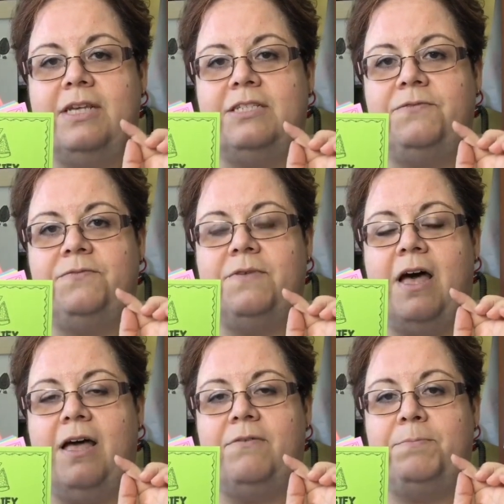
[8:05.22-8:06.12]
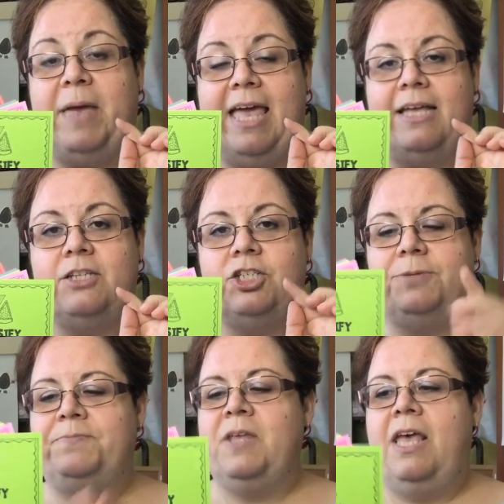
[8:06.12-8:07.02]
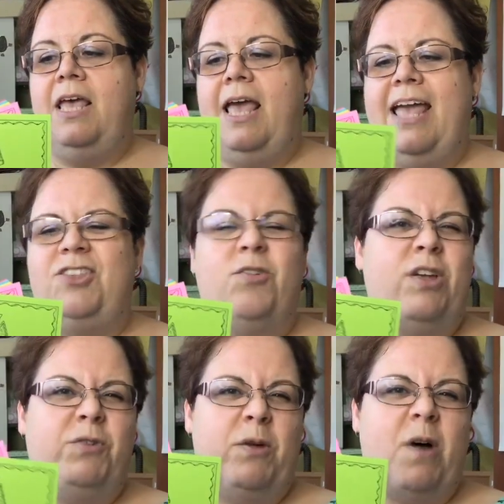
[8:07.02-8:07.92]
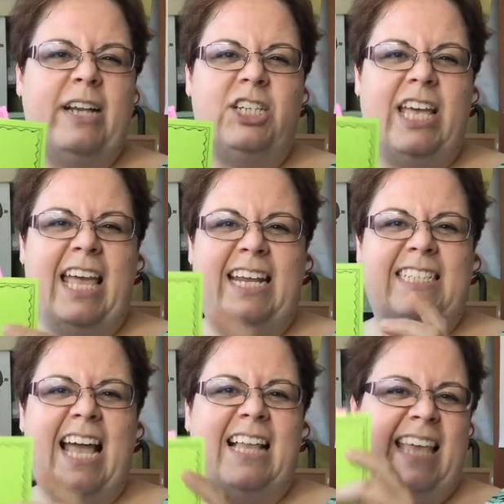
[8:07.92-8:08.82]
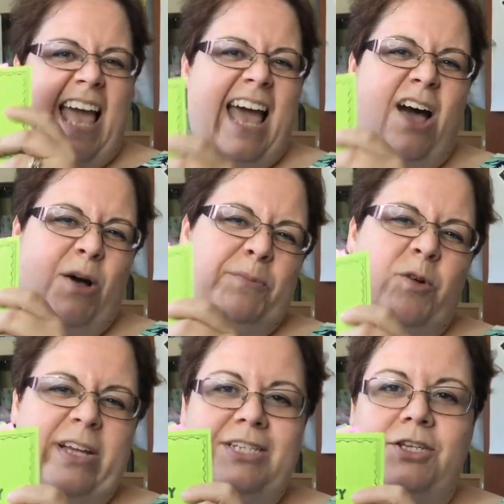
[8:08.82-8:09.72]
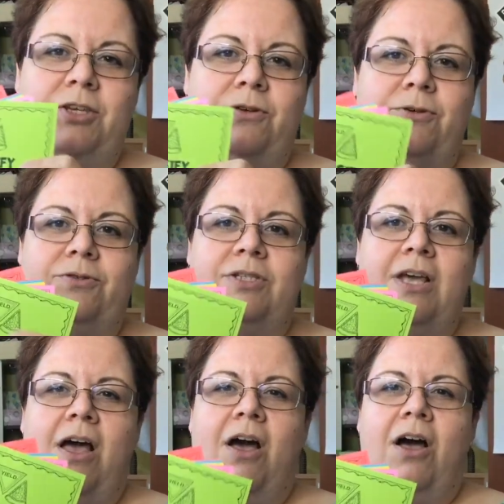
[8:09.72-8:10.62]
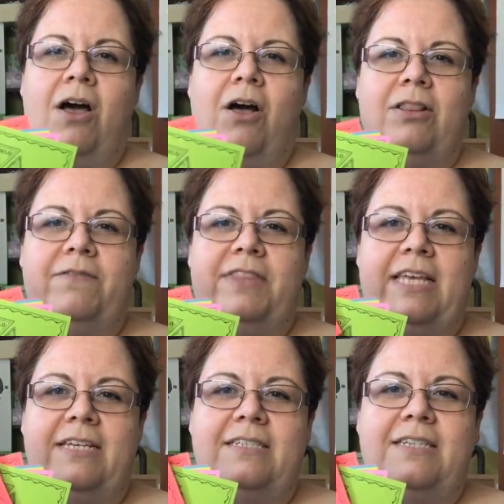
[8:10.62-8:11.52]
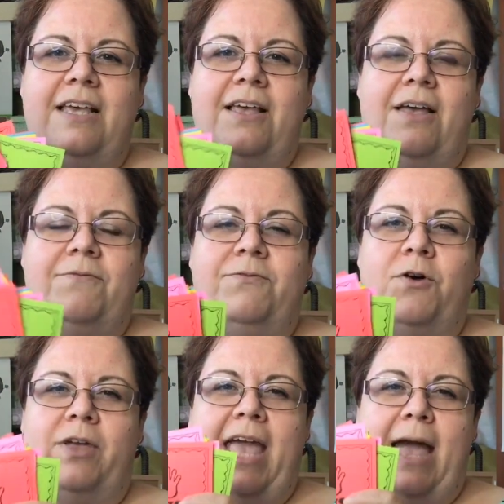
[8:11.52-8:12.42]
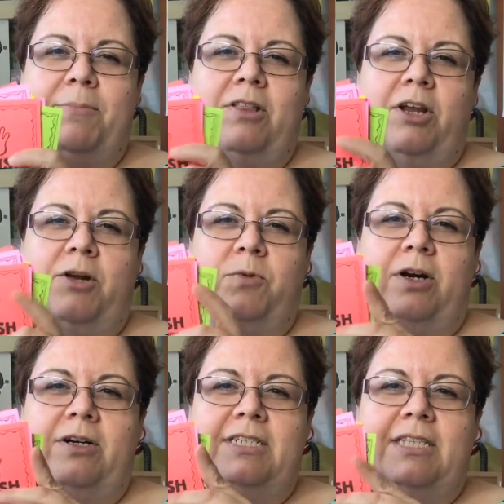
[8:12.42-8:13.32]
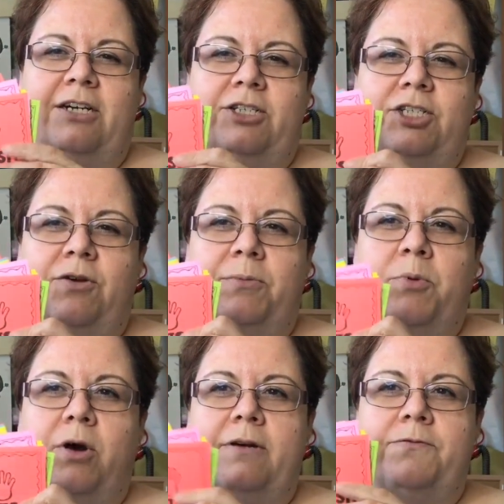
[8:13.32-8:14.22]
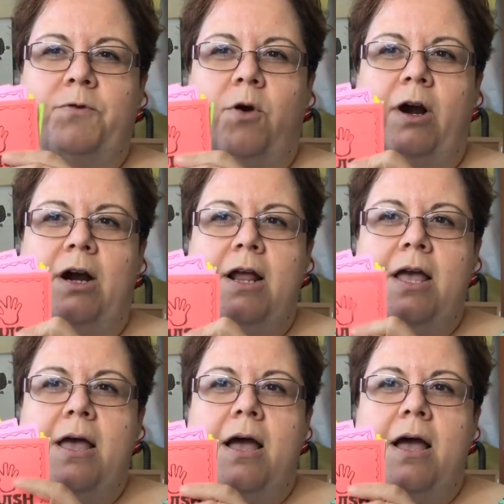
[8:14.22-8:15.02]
this page, and you can rewatch again exactly how I'm going to use all of these vocabulary words that are so important for